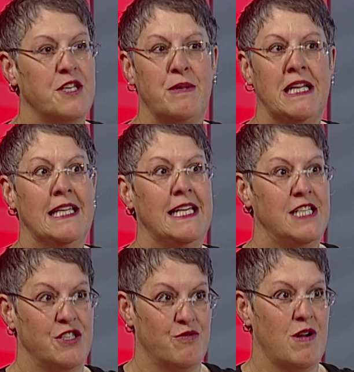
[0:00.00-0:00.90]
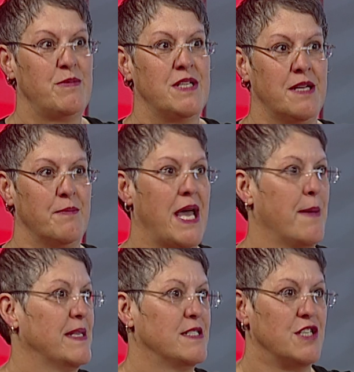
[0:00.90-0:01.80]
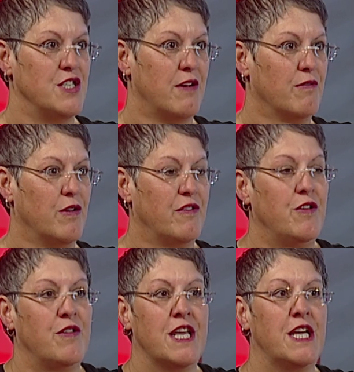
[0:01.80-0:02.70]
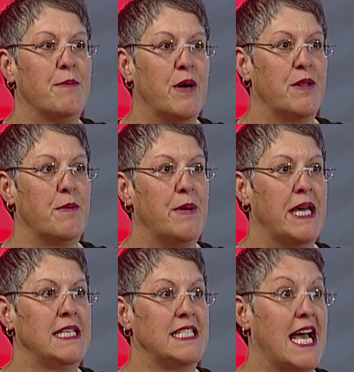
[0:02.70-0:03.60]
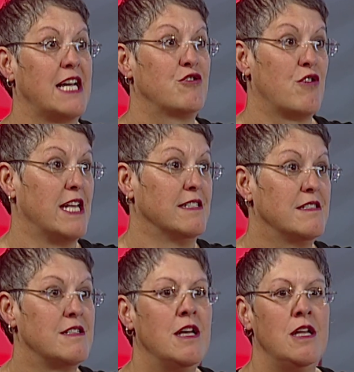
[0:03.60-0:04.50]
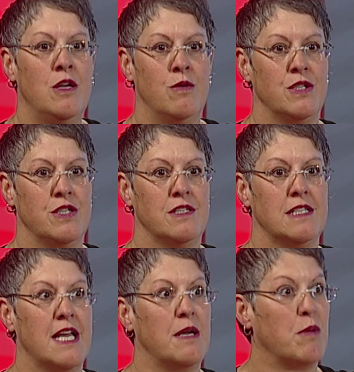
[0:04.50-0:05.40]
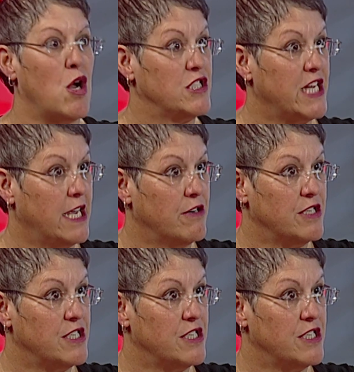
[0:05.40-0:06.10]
it's completely disrupting payments in general. If you think about the big tech trends, which is like blockchain